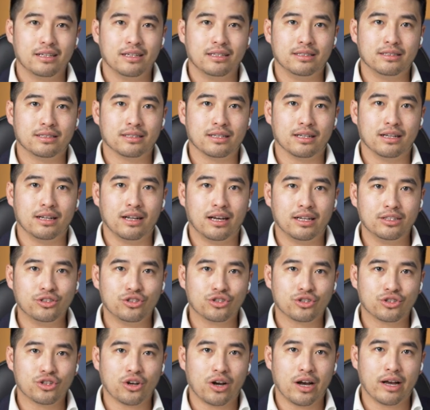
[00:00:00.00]
is the
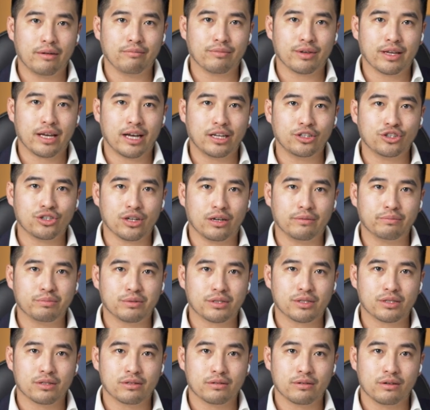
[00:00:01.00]
lunchtime
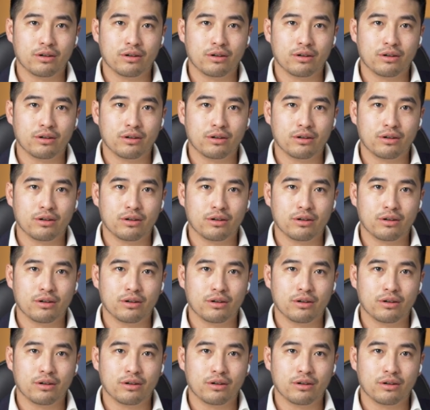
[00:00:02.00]
catch-ups